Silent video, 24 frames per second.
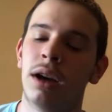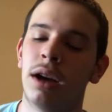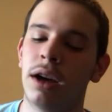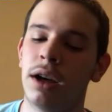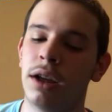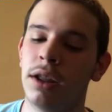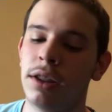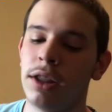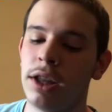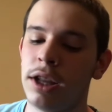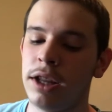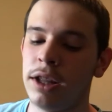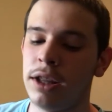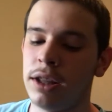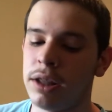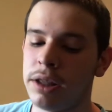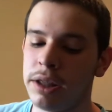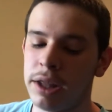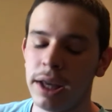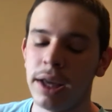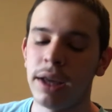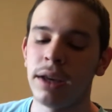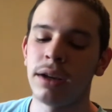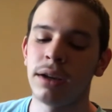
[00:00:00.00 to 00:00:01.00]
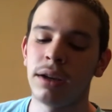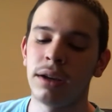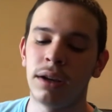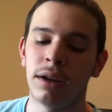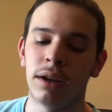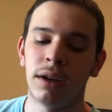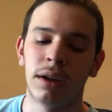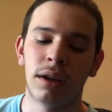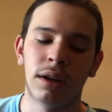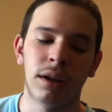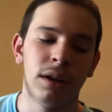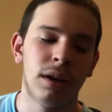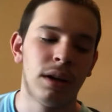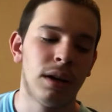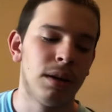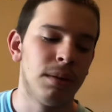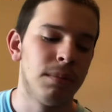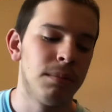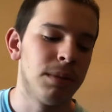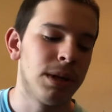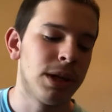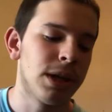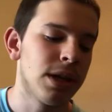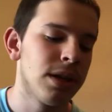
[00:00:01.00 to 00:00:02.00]
than you think,
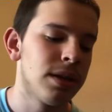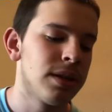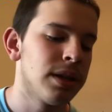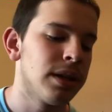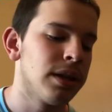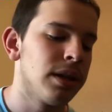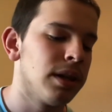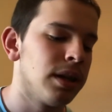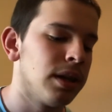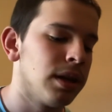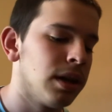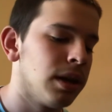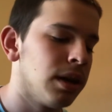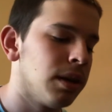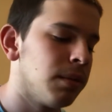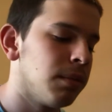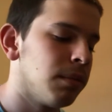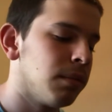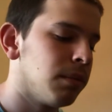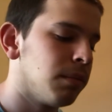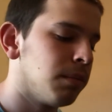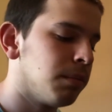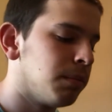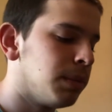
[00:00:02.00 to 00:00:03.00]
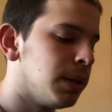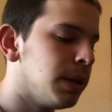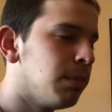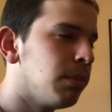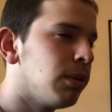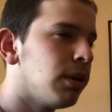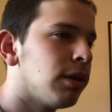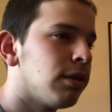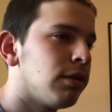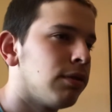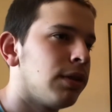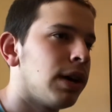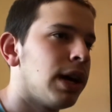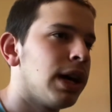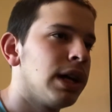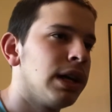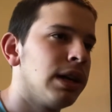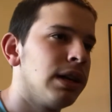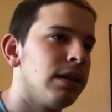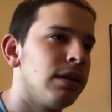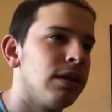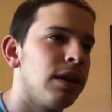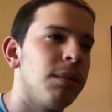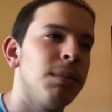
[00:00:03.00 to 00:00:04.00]
because people
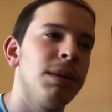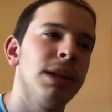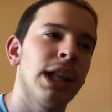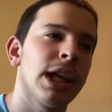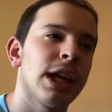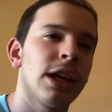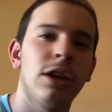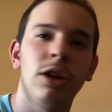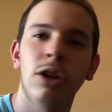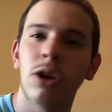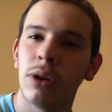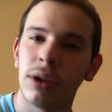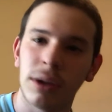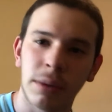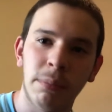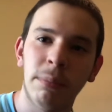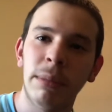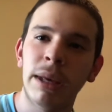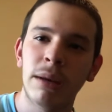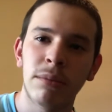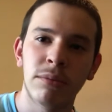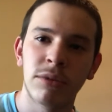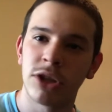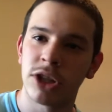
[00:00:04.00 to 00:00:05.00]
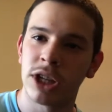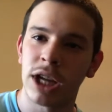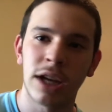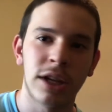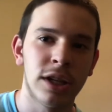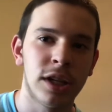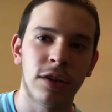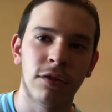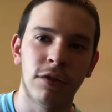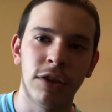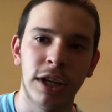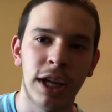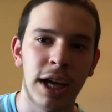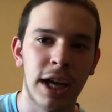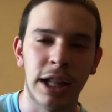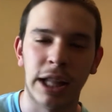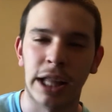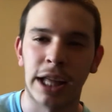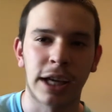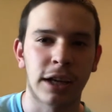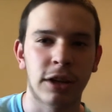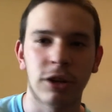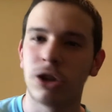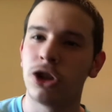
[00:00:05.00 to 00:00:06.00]
like memes change every day.
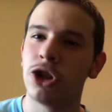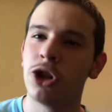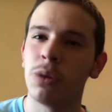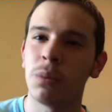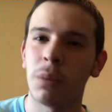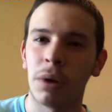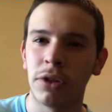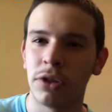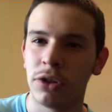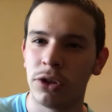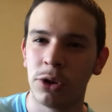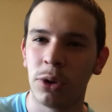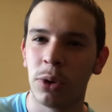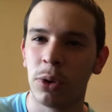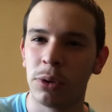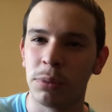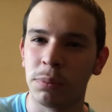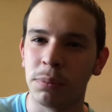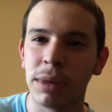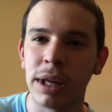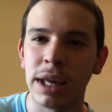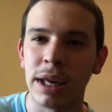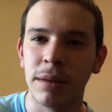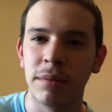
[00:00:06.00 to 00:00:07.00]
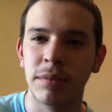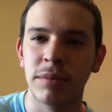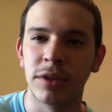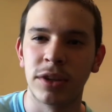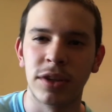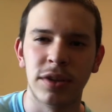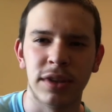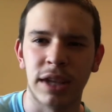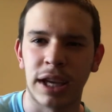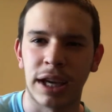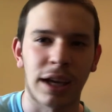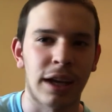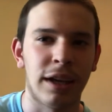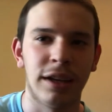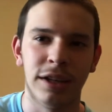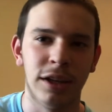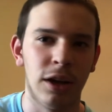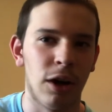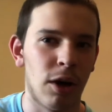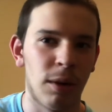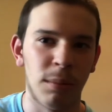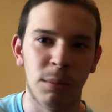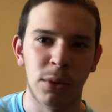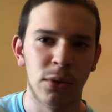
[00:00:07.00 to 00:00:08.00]
Like 2-month-old memes is like
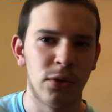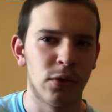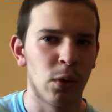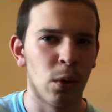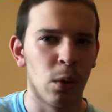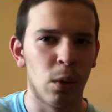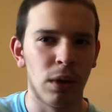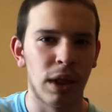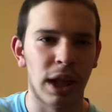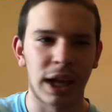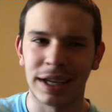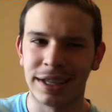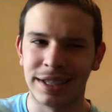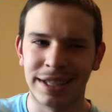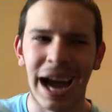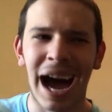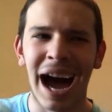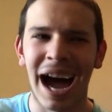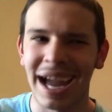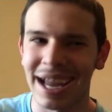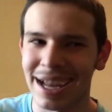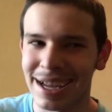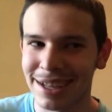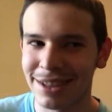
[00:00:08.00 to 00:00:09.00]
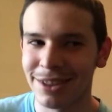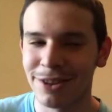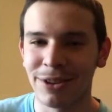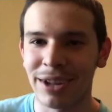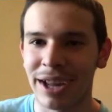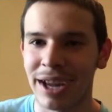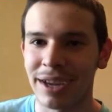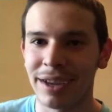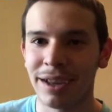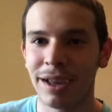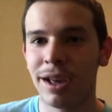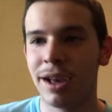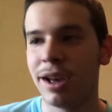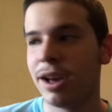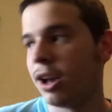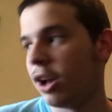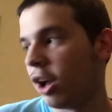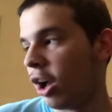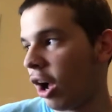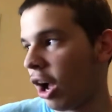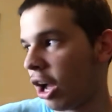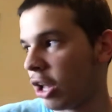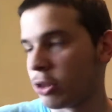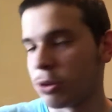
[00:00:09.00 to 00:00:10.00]
almost old, like dying. They're like
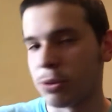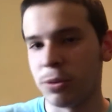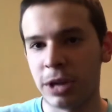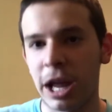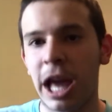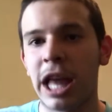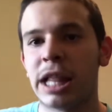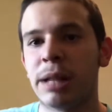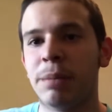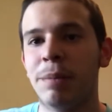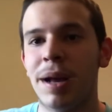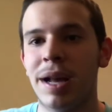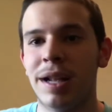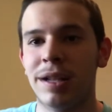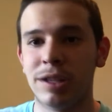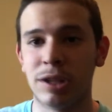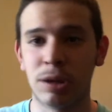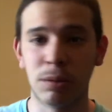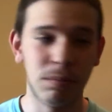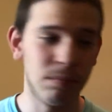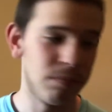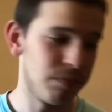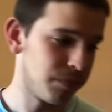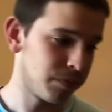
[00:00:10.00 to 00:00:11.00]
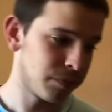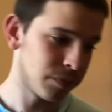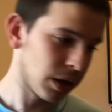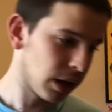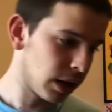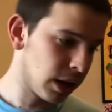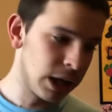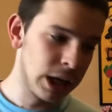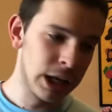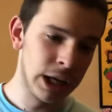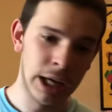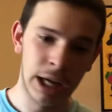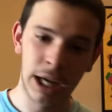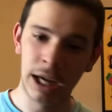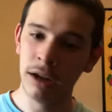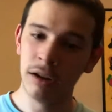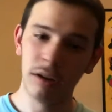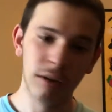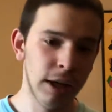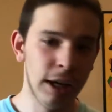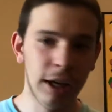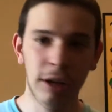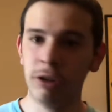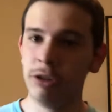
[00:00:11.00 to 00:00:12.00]
on their deathbed. So
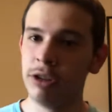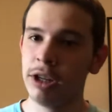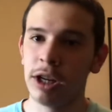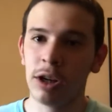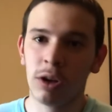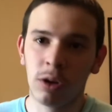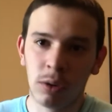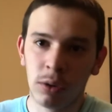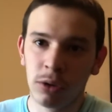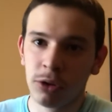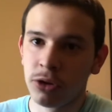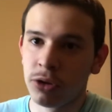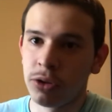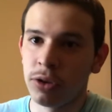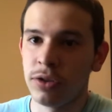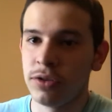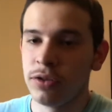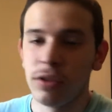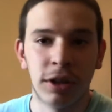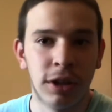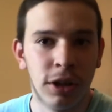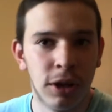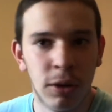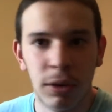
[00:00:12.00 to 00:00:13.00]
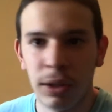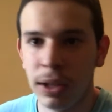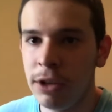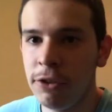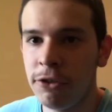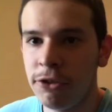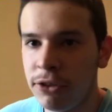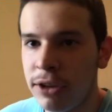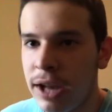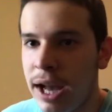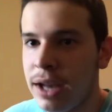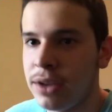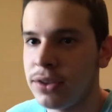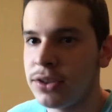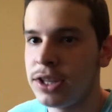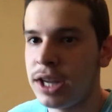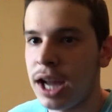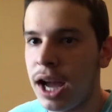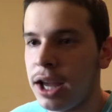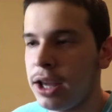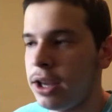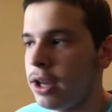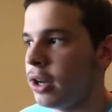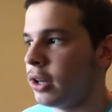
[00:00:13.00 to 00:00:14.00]
internet culture is, live fast, die
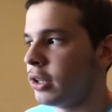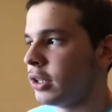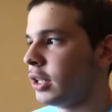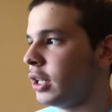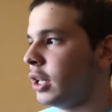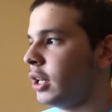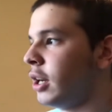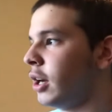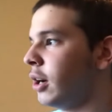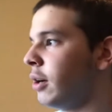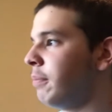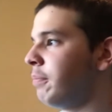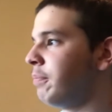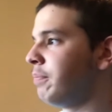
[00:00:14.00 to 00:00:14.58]
young,